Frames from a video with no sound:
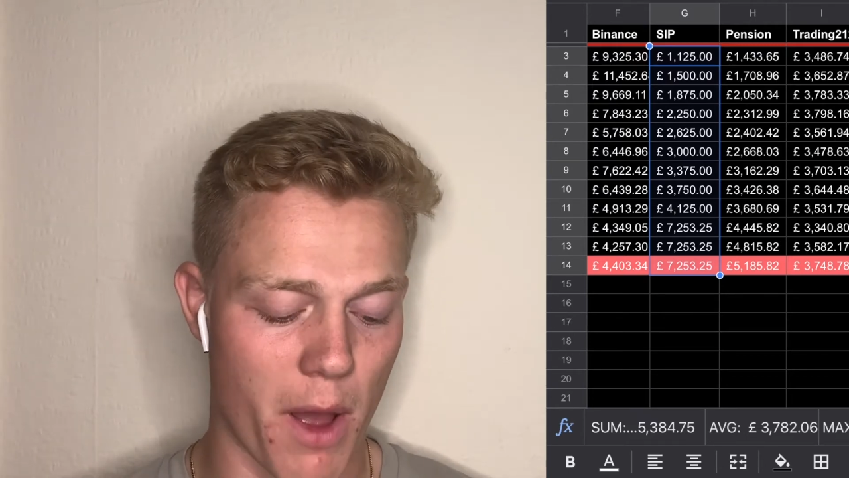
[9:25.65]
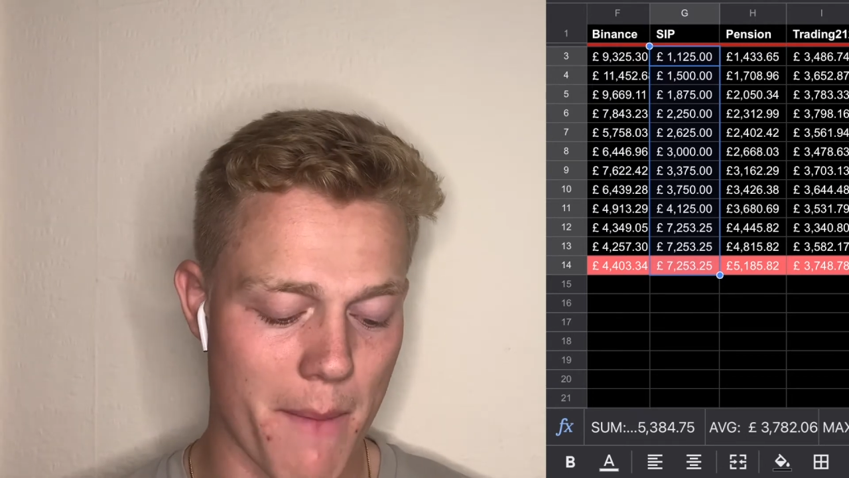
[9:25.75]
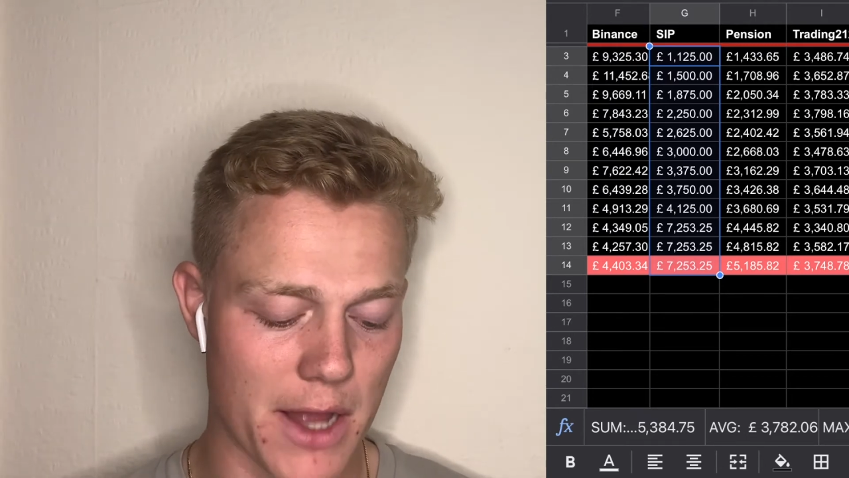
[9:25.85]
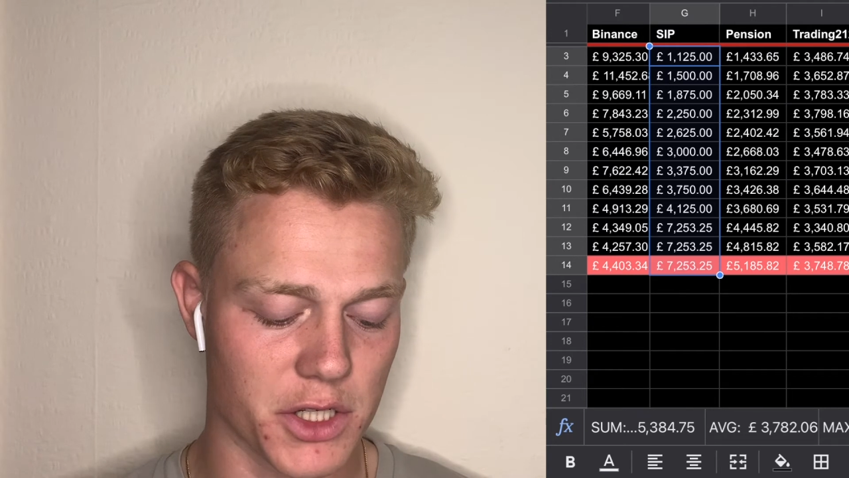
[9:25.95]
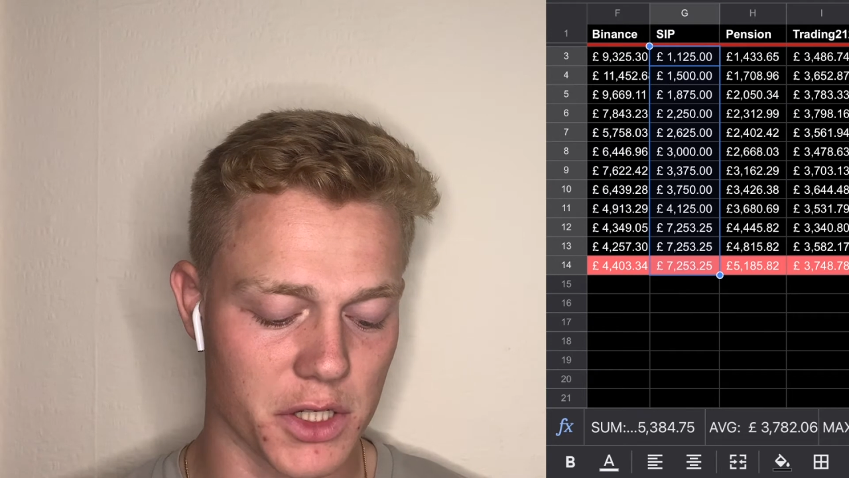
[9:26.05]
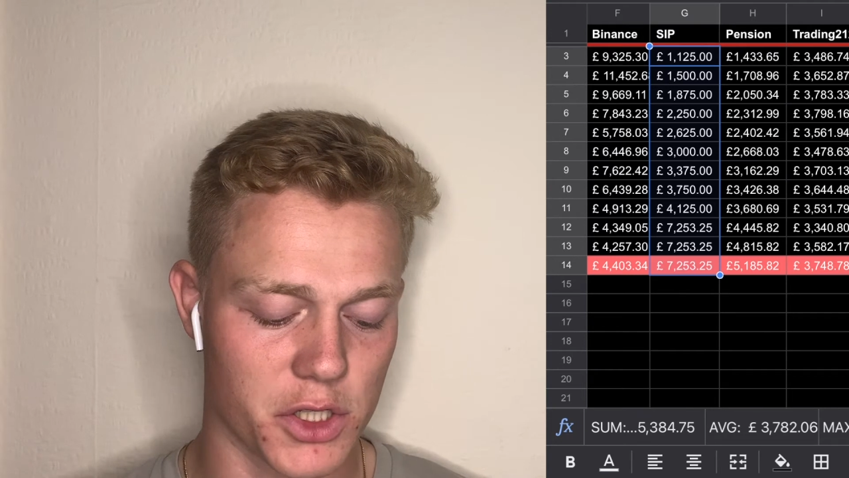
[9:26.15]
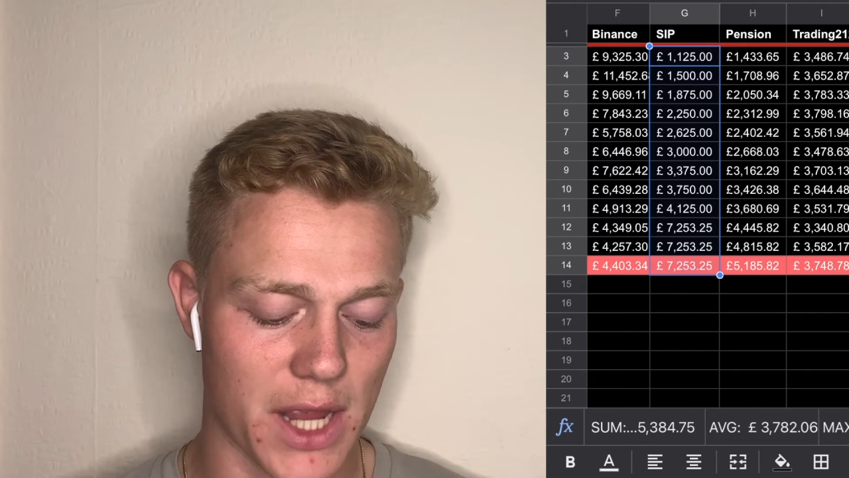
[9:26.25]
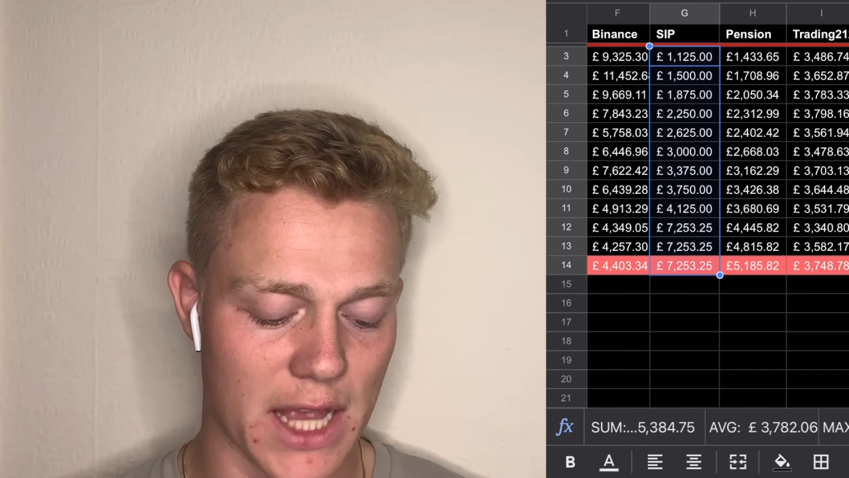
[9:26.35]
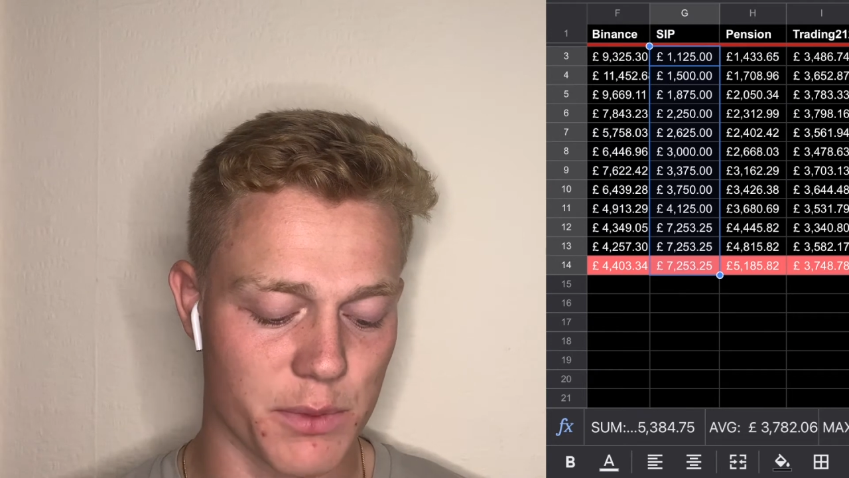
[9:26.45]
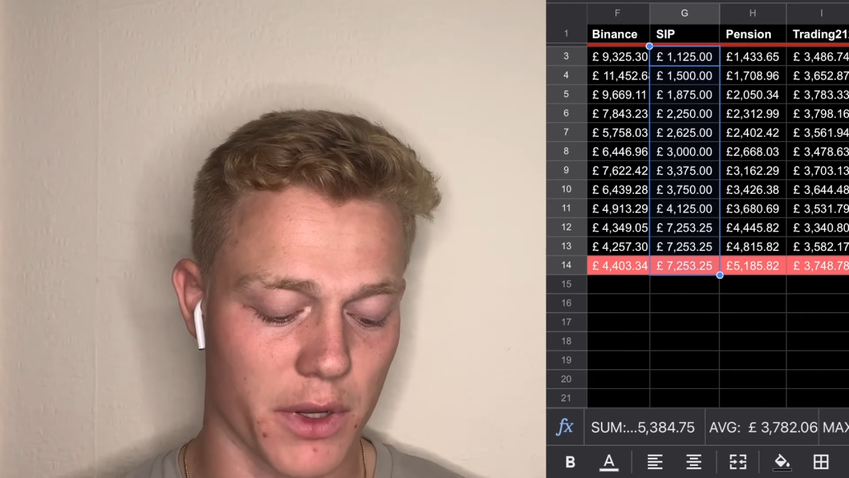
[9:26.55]
matching
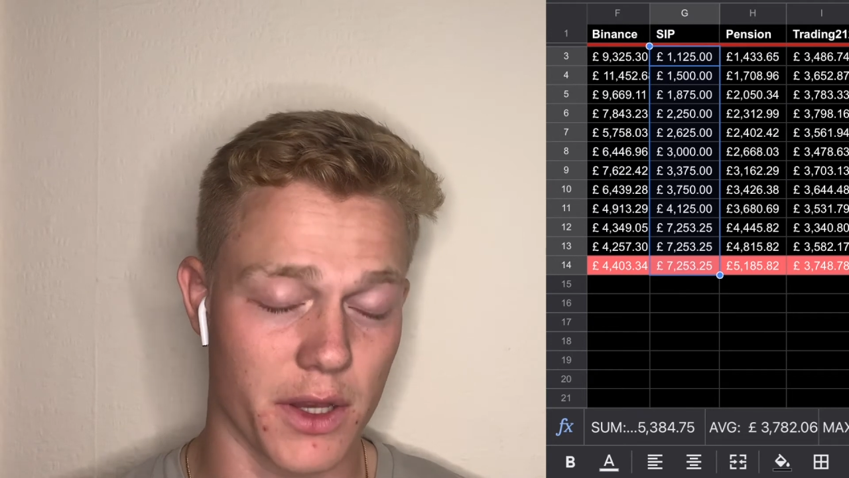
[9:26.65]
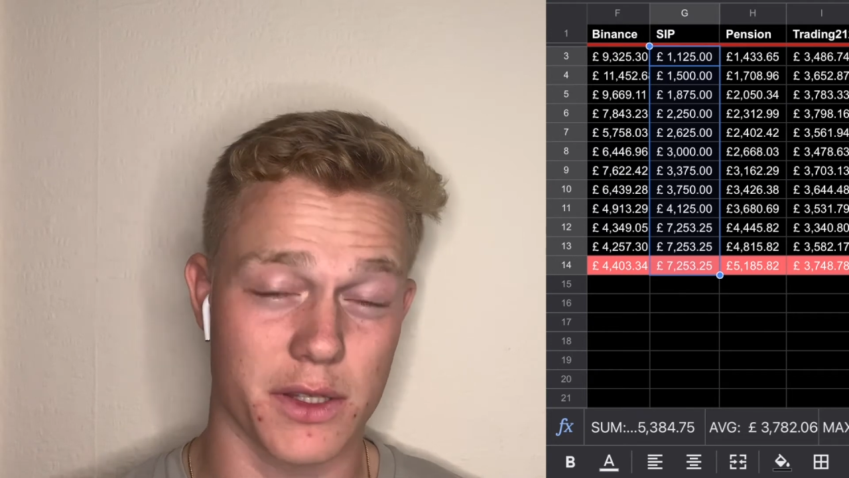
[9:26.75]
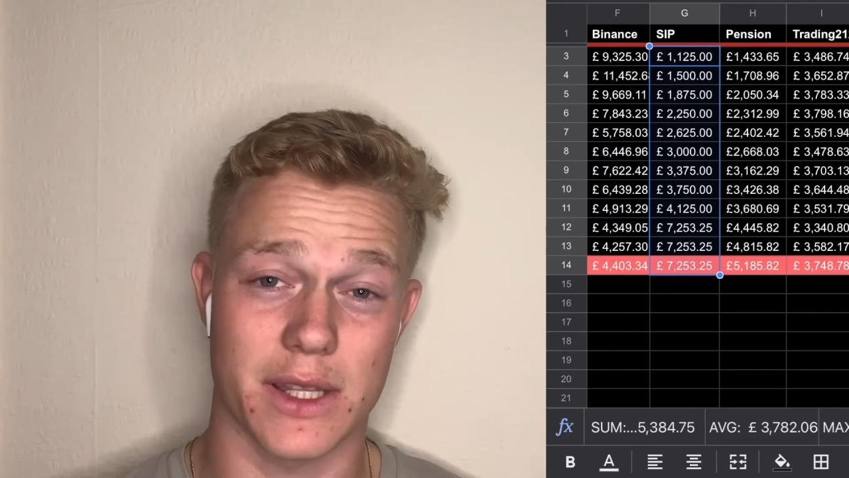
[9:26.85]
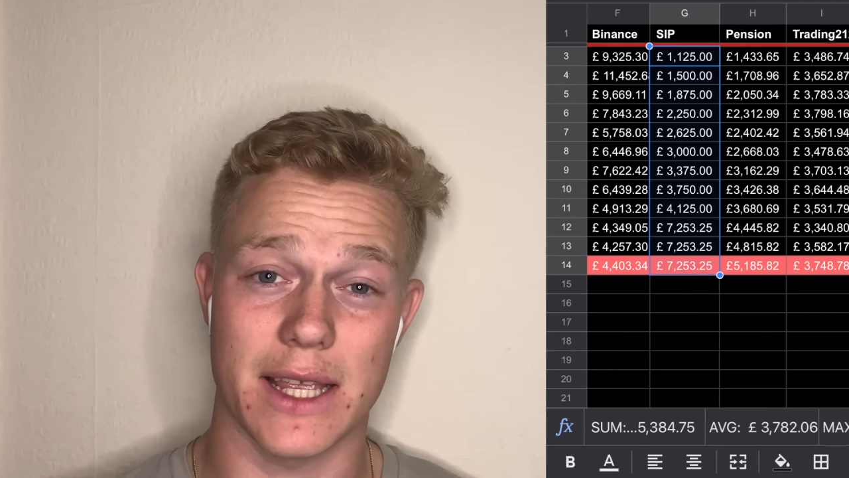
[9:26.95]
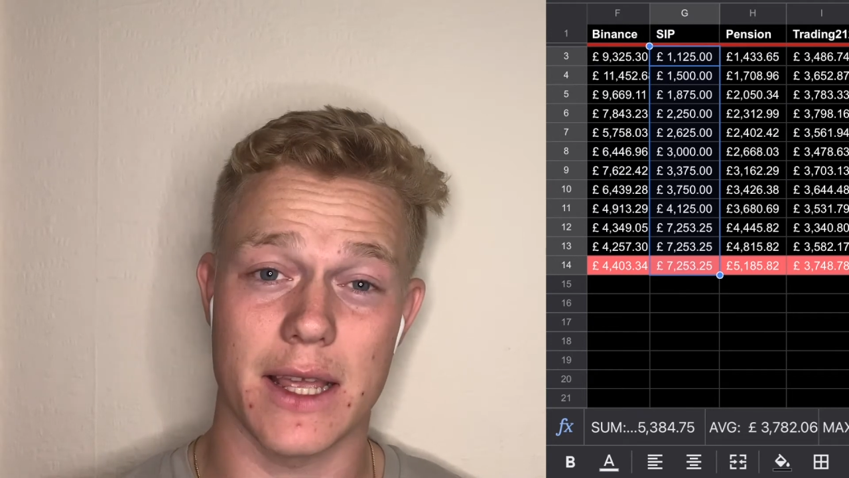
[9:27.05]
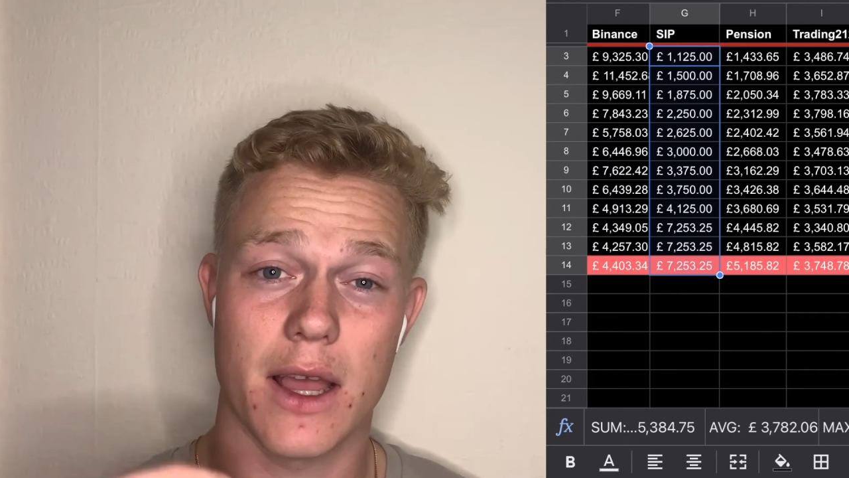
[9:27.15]
shares because the